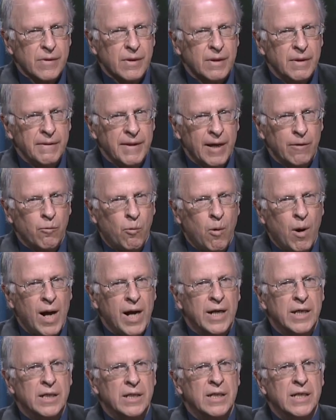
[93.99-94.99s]
that
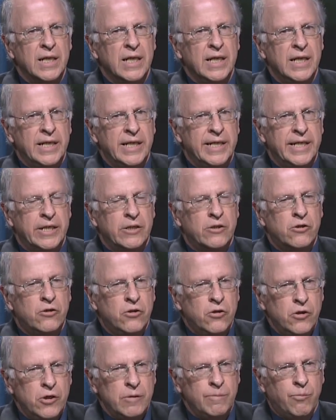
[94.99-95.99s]
while it
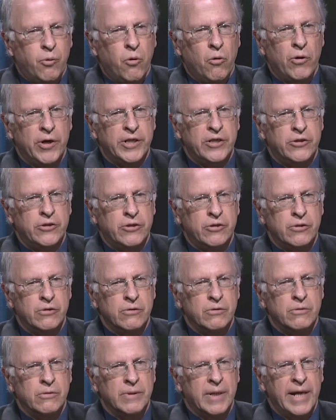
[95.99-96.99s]
could point
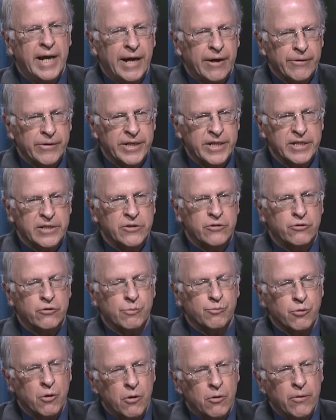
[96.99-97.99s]
to areas or
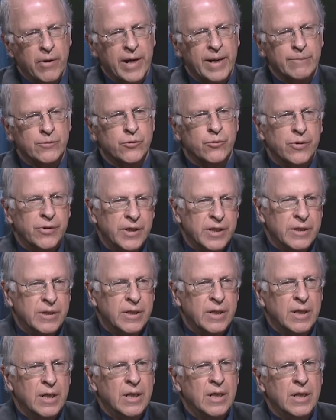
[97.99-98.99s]
programs within